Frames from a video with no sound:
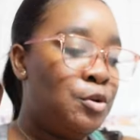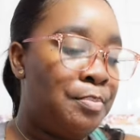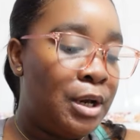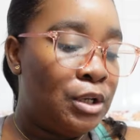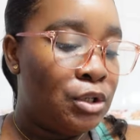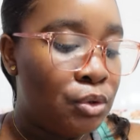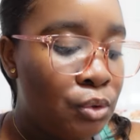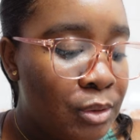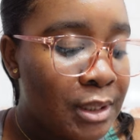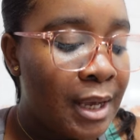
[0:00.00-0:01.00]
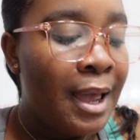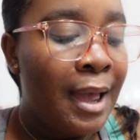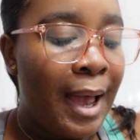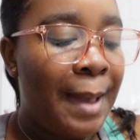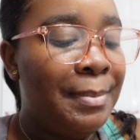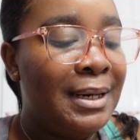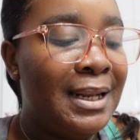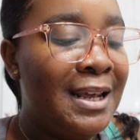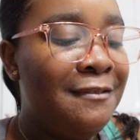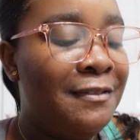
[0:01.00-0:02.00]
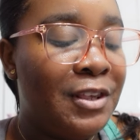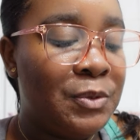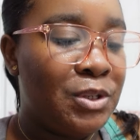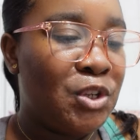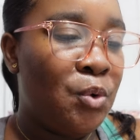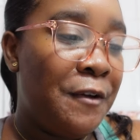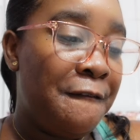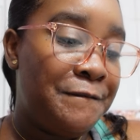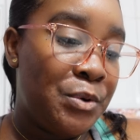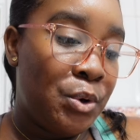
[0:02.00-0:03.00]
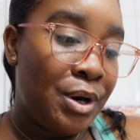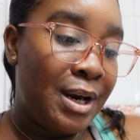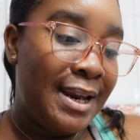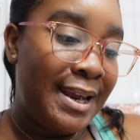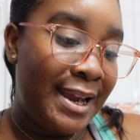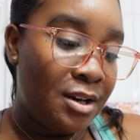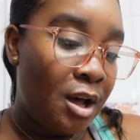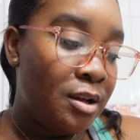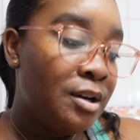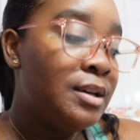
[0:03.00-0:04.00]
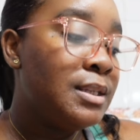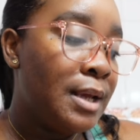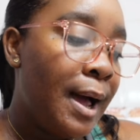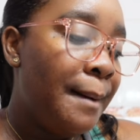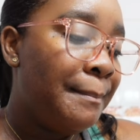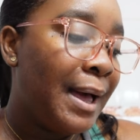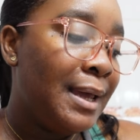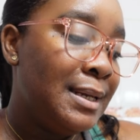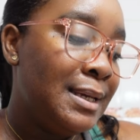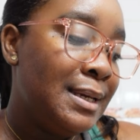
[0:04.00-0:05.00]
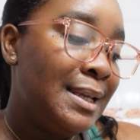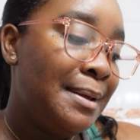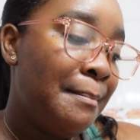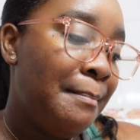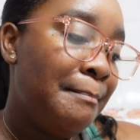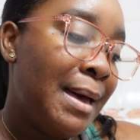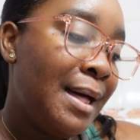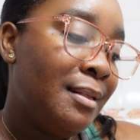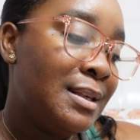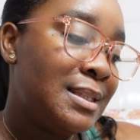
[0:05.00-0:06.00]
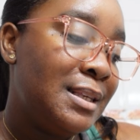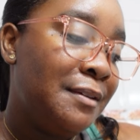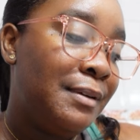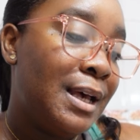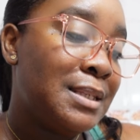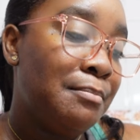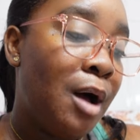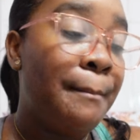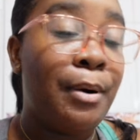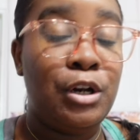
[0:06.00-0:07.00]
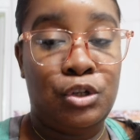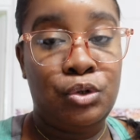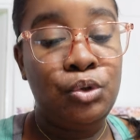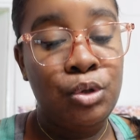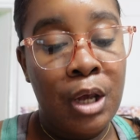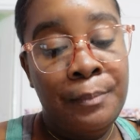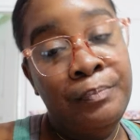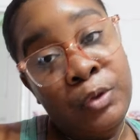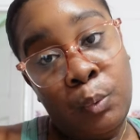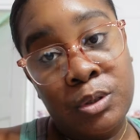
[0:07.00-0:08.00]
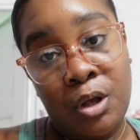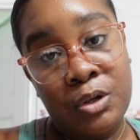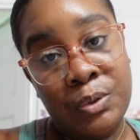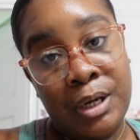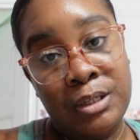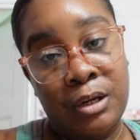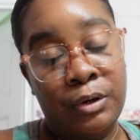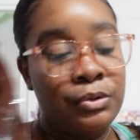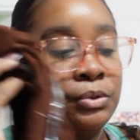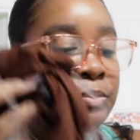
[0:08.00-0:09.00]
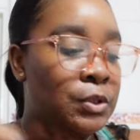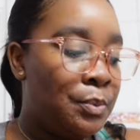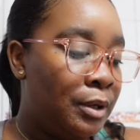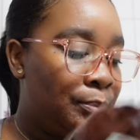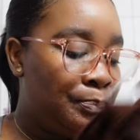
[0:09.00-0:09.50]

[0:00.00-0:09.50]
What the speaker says: bodysuit, I believe this was going for $8. Yep, and the Mel Steveless Mock bodysuit was also $8 too as well.